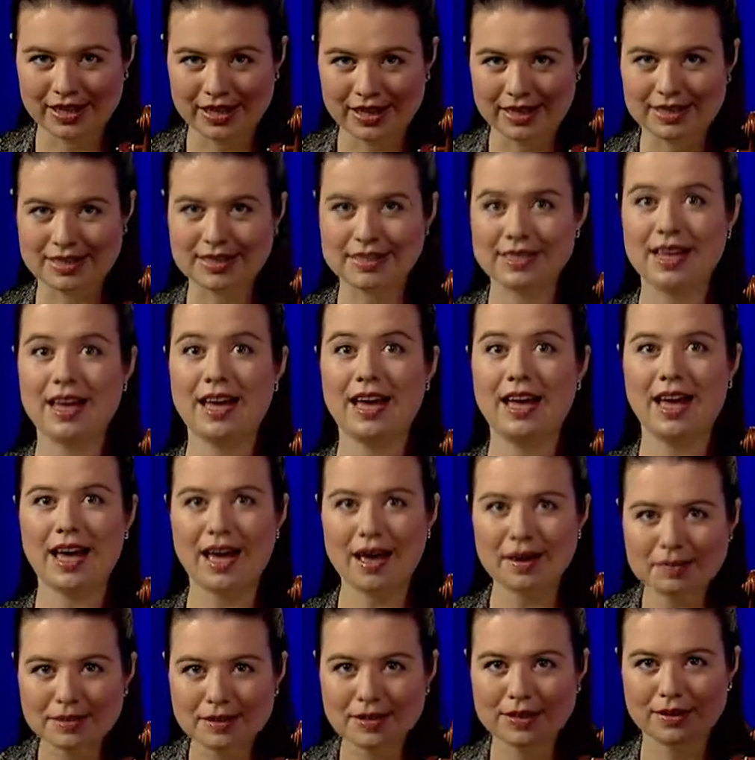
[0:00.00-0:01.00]
is
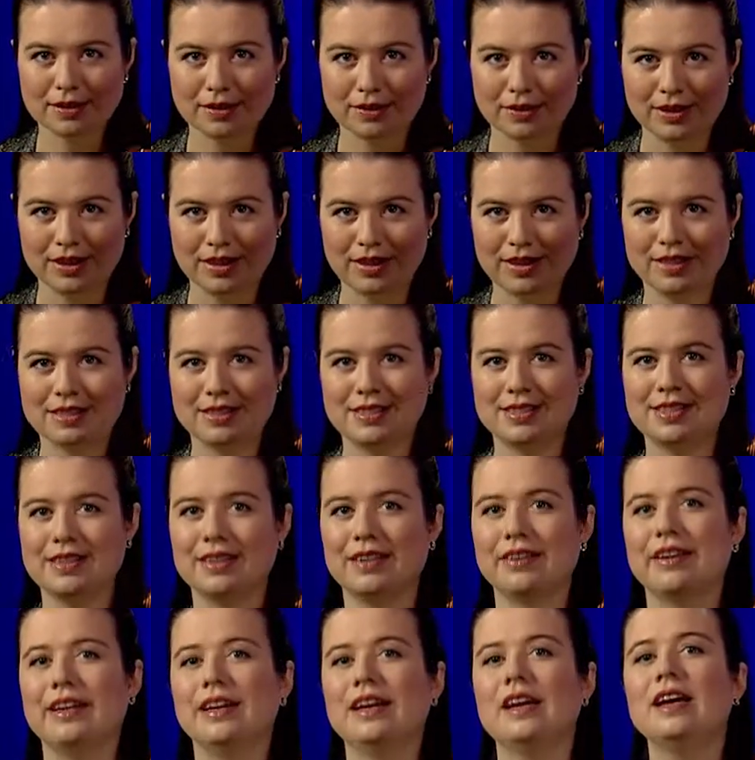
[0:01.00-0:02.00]
absolutely
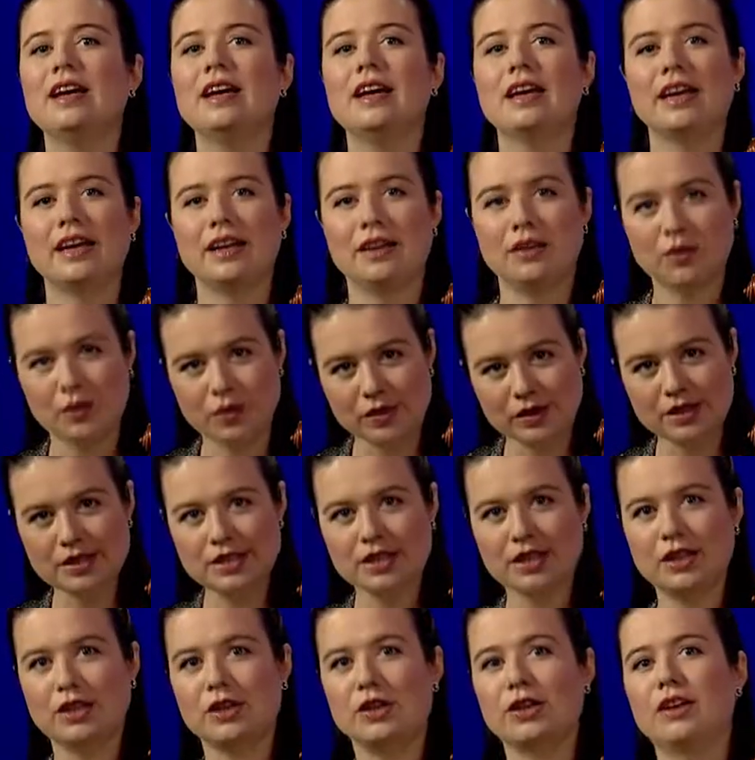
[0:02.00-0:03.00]
necessary in order
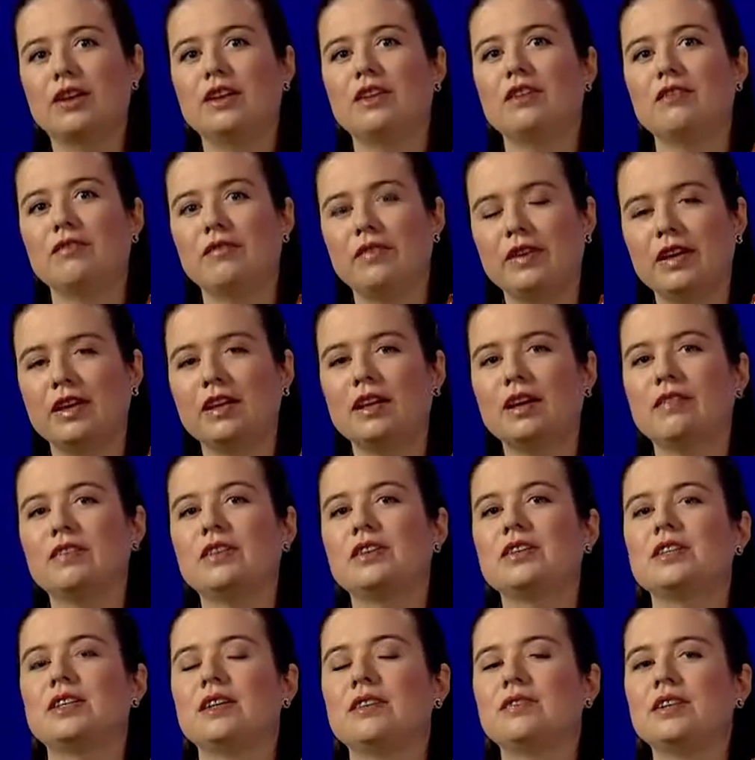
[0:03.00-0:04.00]
to learn the feel of
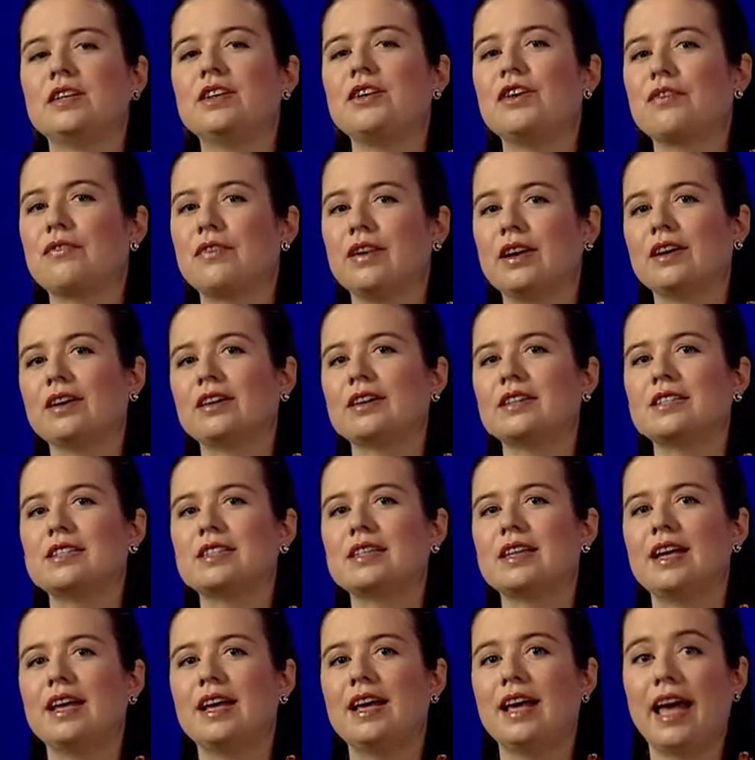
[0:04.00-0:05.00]
the shift in your
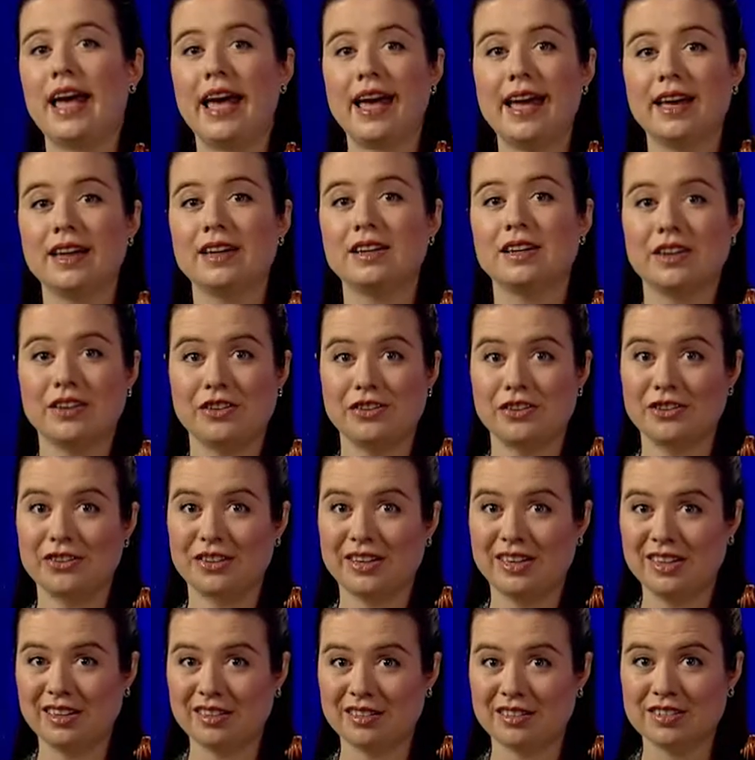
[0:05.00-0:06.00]
fingers and in your
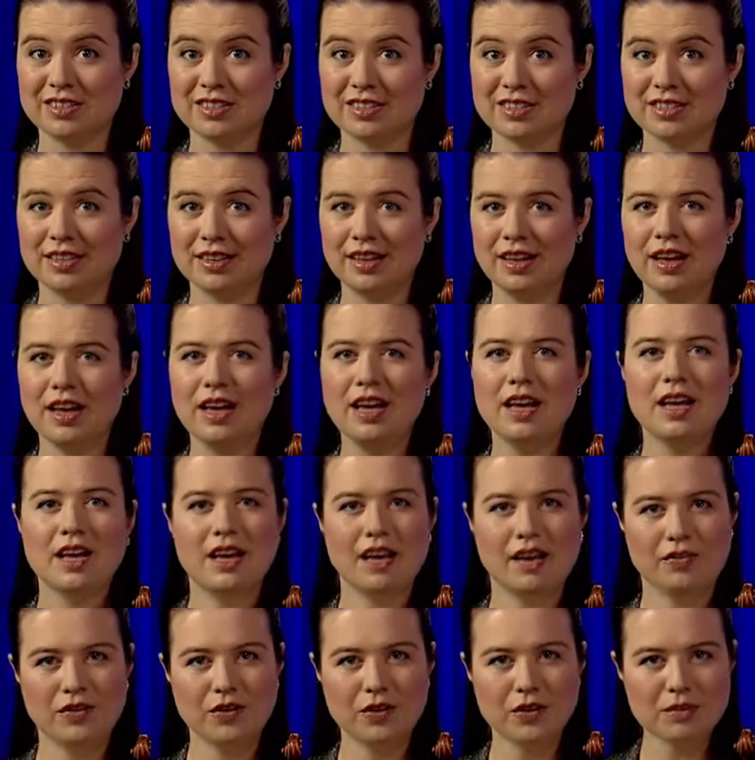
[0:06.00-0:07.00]
ears.
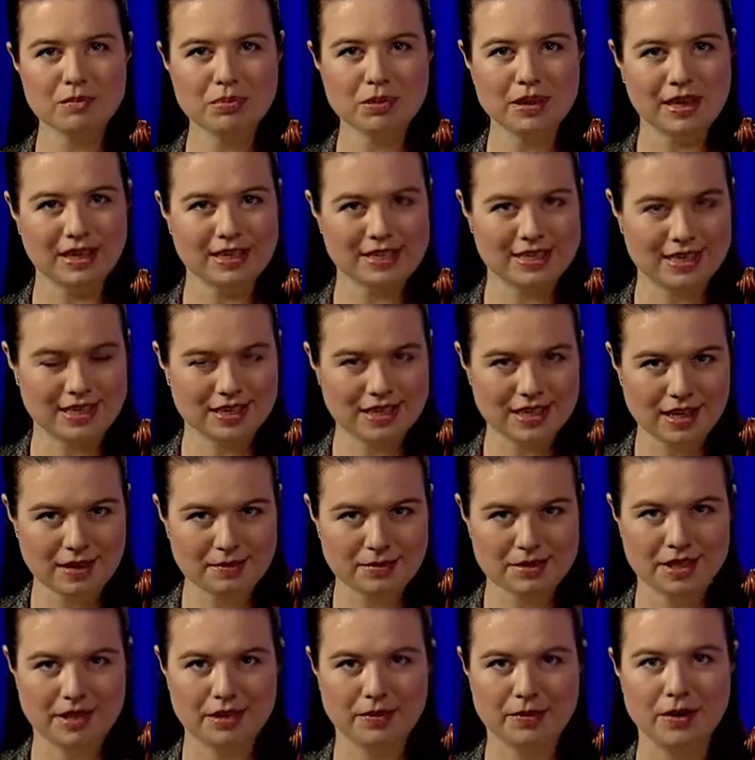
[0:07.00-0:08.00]
If you can play it 10
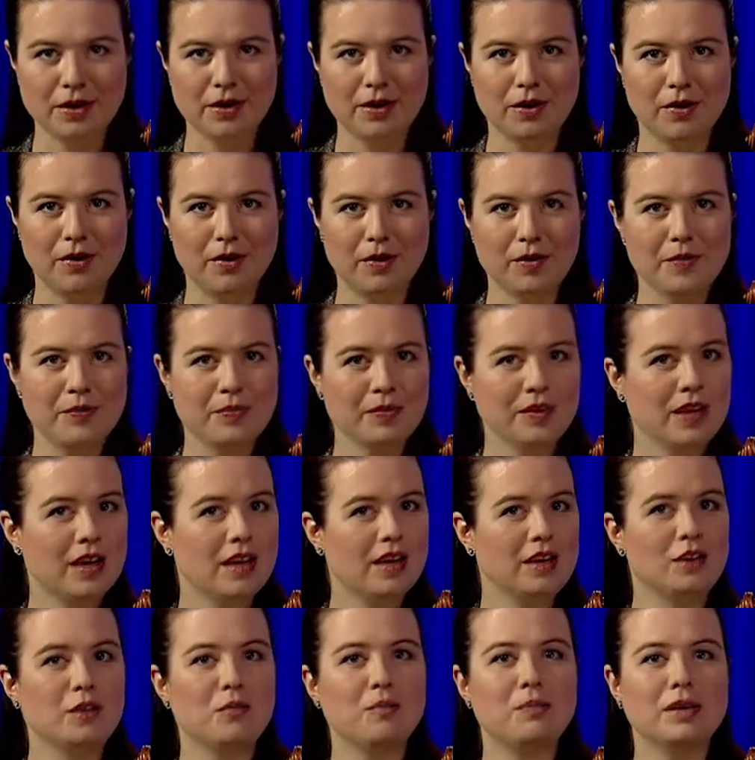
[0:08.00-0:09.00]
times in a row,
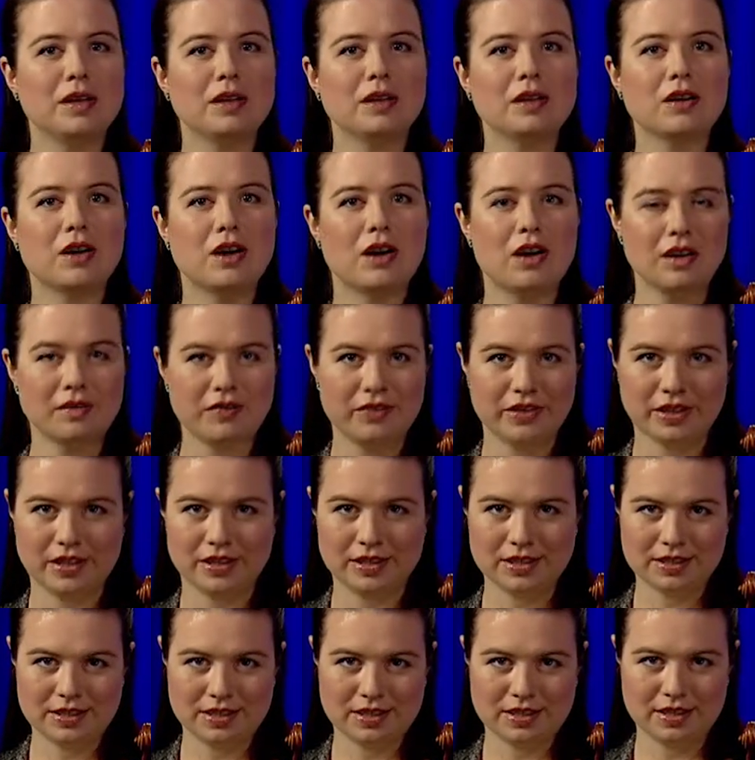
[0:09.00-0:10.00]
you build
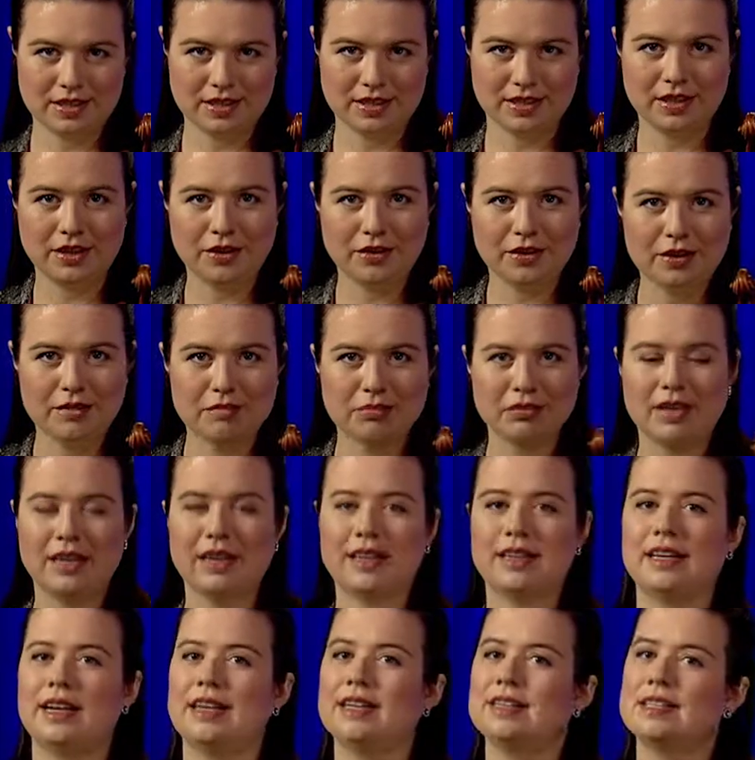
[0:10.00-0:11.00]
confidence that you can play
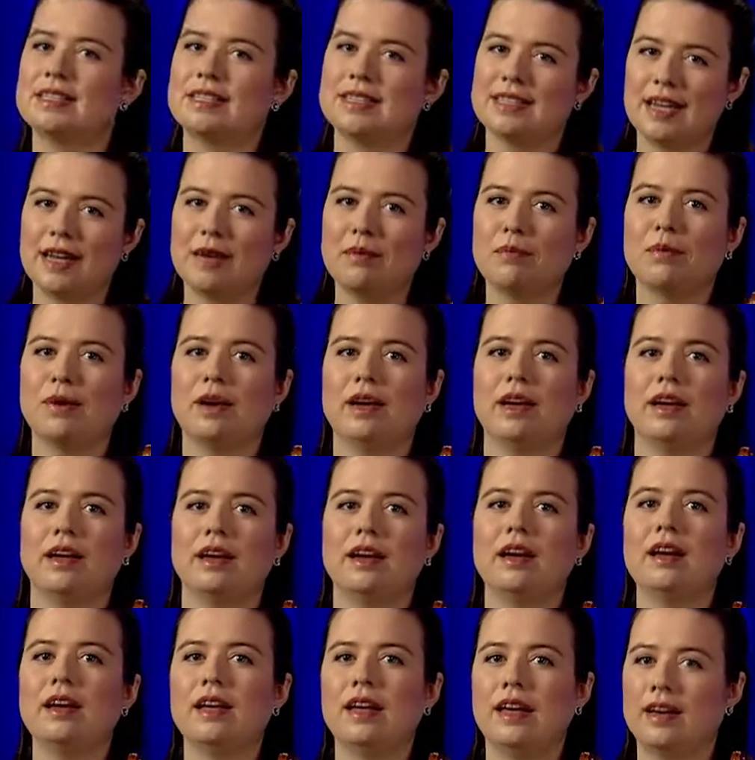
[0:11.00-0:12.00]
it that same
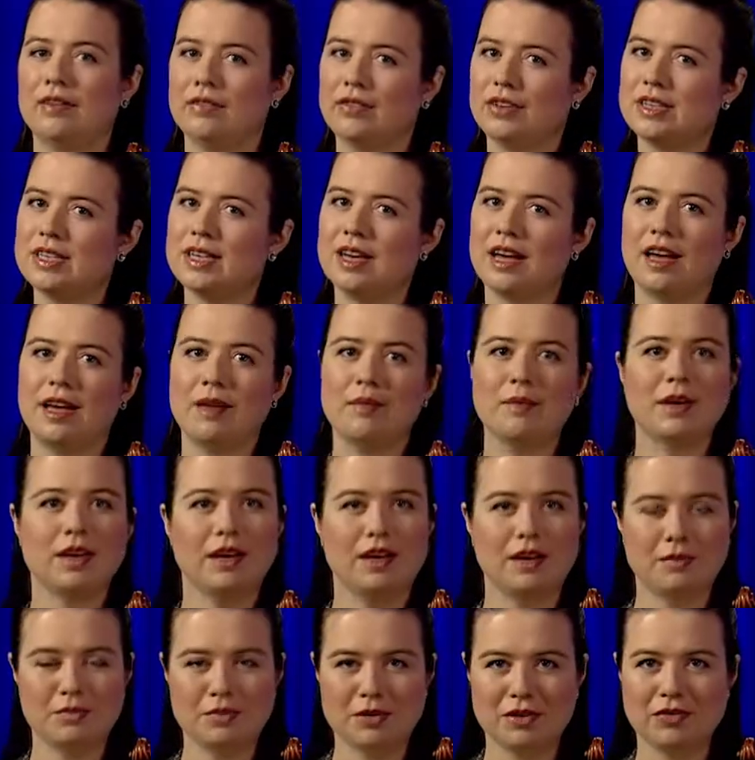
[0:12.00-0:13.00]
way every time
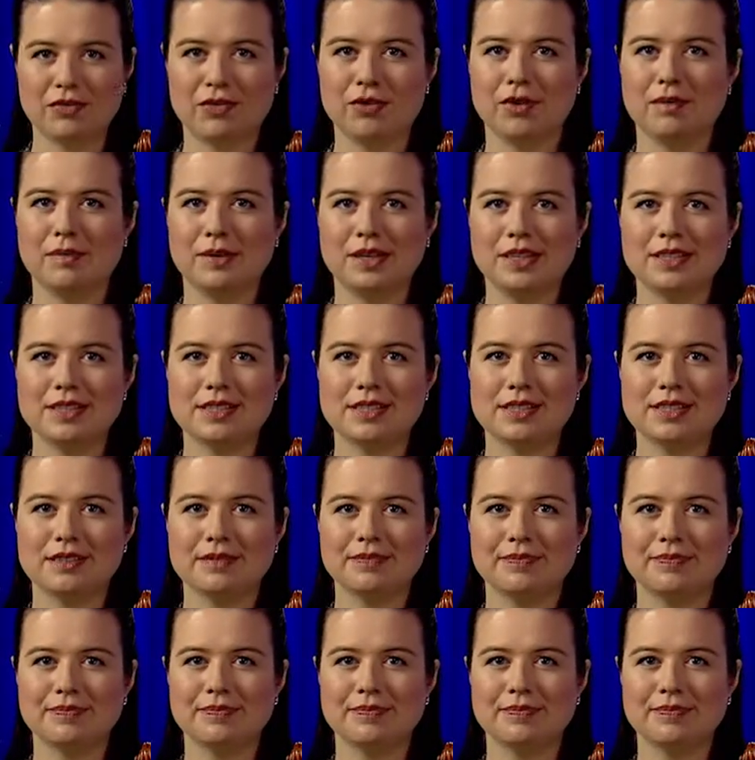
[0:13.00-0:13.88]
in a performance.